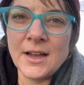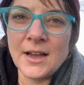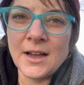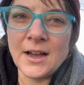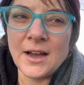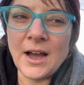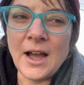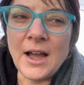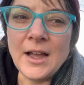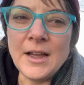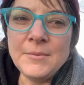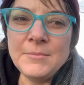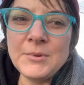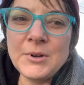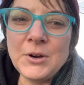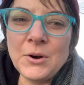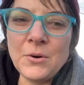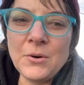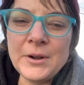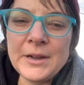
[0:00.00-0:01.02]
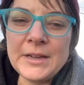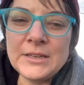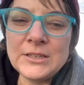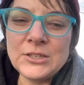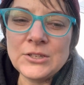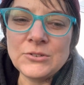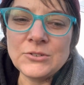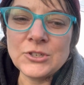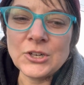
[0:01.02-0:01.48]
I'm going
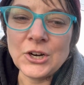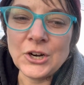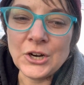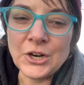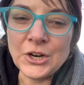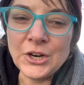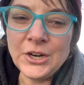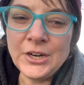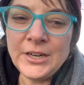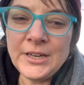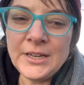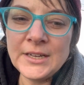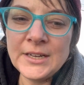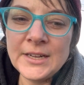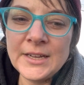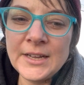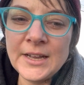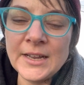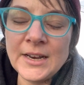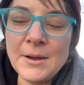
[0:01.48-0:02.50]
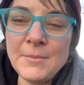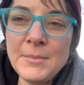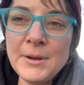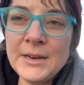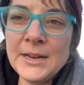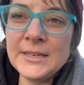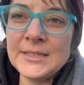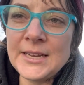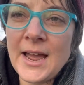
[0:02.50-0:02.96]
to turn and I'm
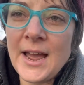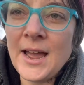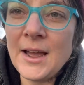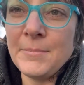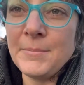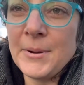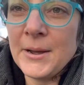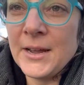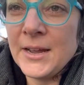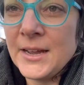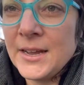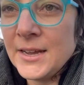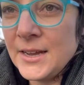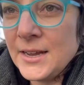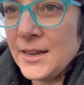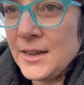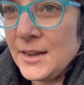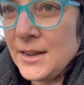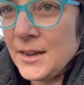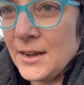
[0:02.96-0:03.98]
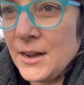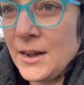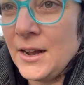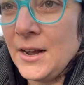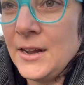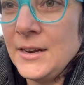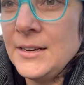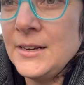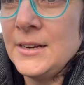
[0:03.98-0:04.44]
gonna tap
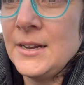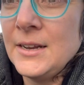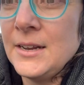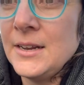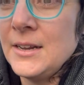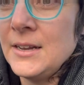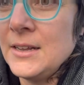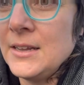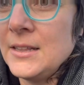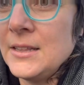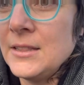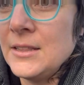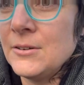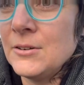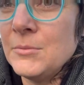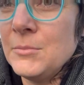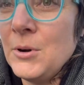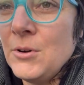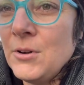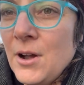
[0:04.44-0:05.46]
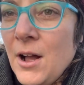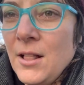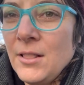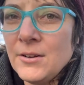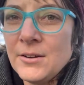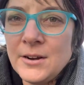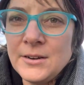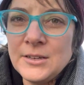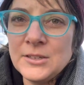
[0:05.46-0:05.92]
on the remote
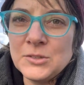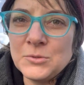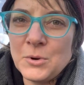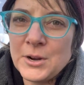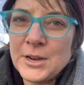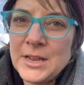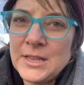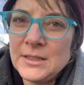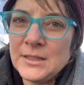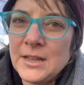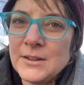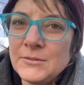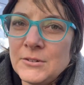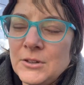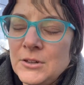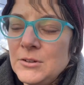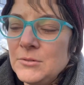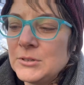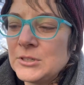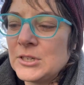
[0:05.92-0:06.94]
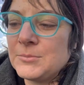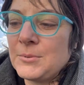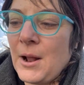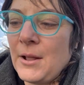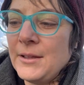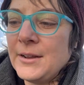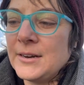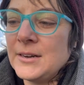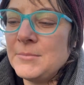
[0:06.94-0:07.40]
collar on his working level, which is
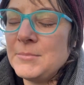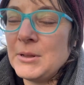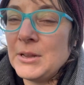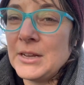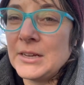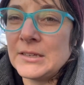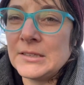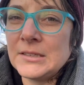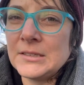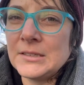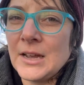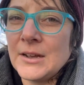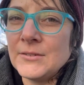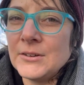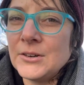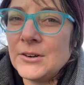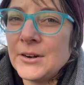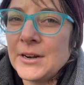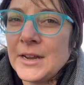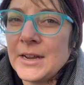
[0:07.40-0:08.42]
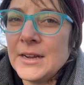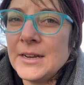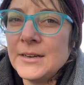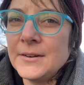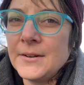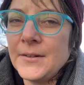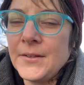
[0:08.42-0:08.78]
probably gonna be like a seven or eight.